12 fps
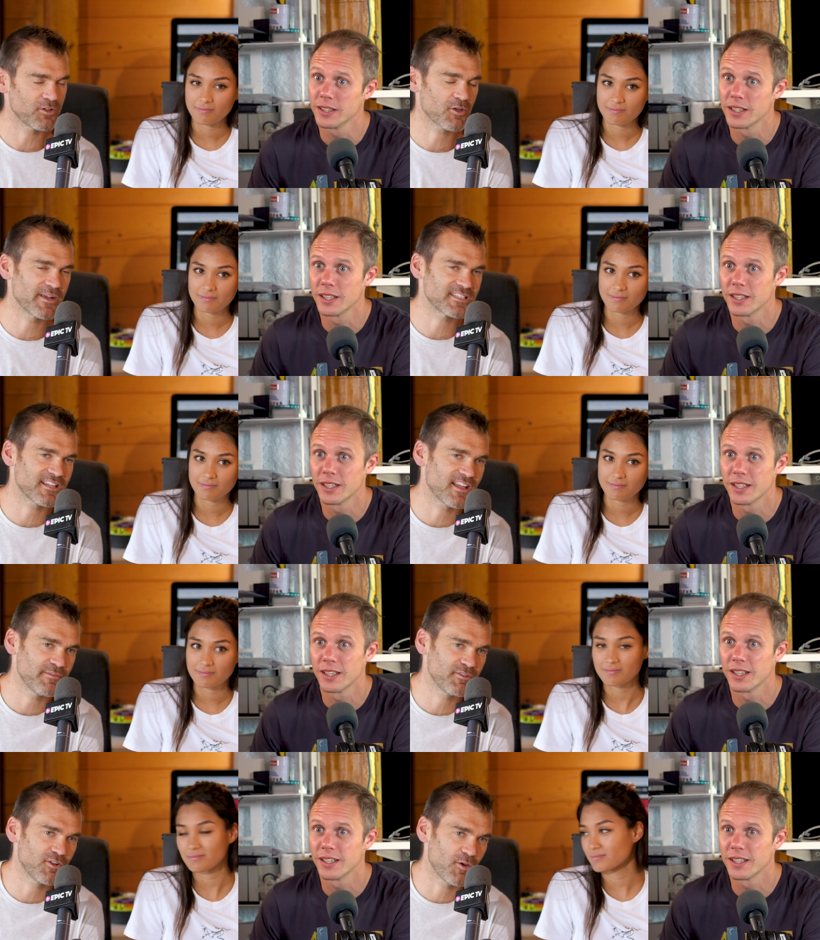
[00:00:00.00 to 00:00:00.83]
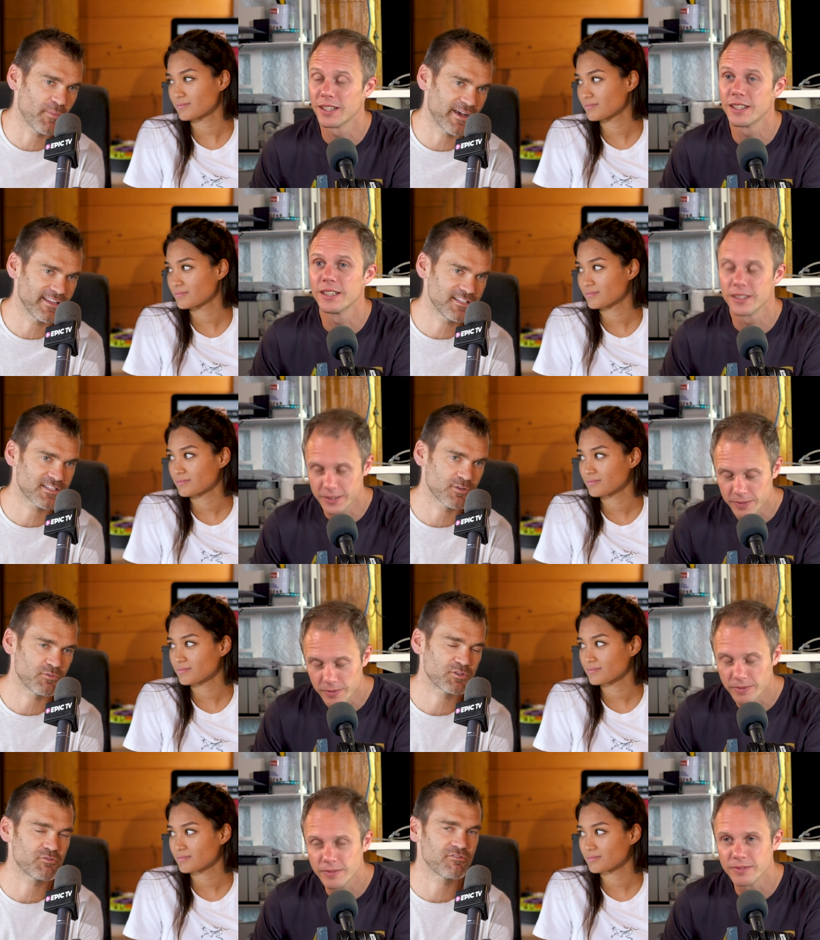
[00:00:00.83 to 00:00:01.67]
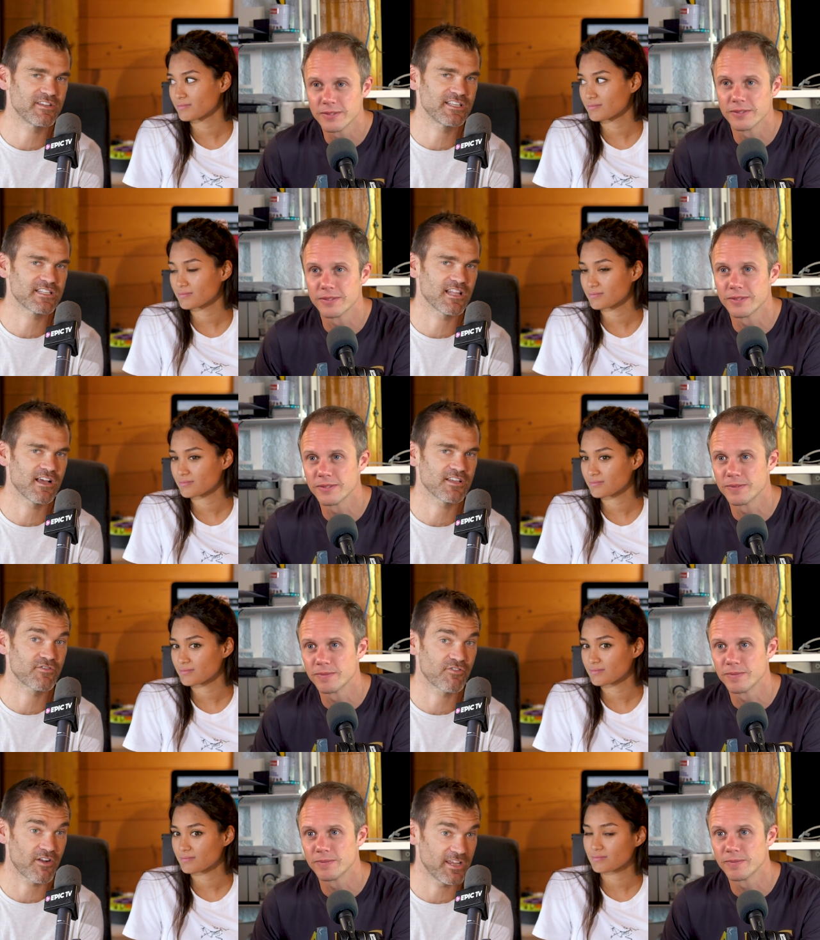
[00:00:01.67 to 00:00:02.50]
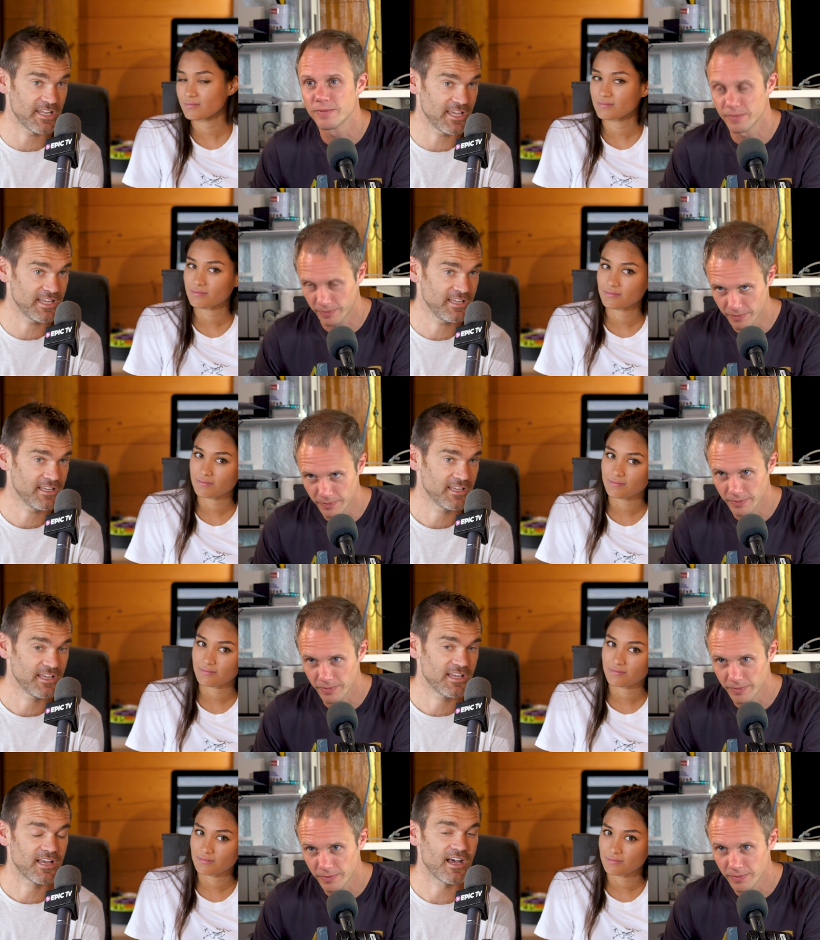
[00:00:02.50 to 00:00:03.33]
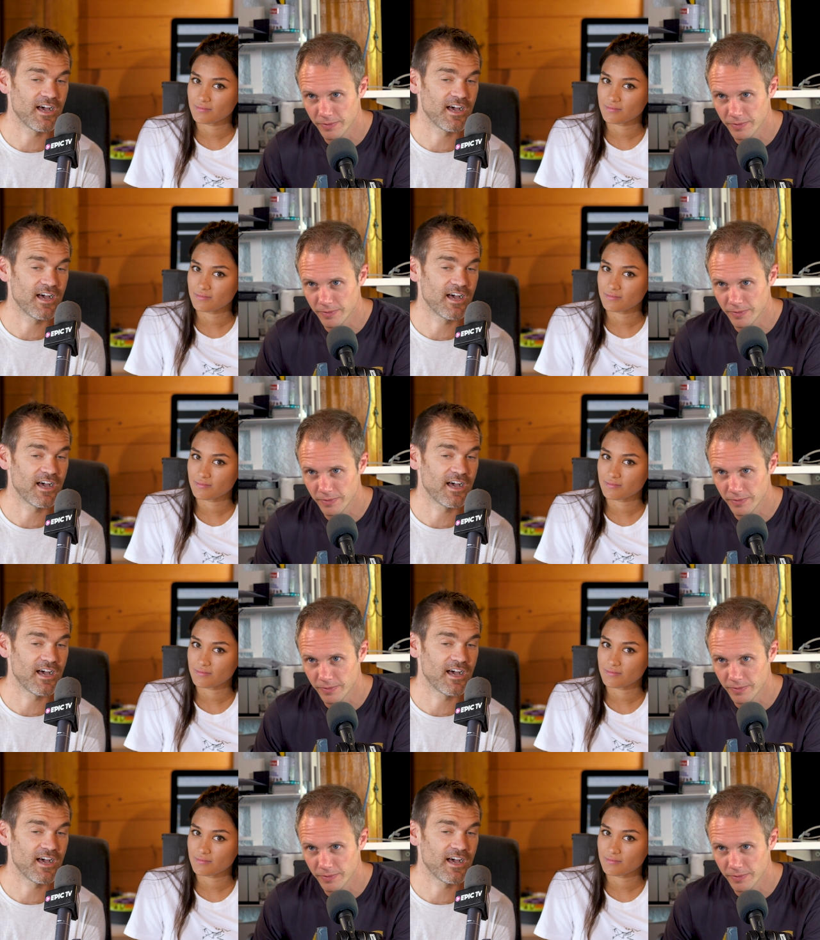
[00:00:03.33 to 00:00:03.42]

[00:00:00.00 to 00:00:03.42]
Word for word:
Speaker 1: We're going to go back to Climbing Nomads, which released last Friday. Mm -hmm.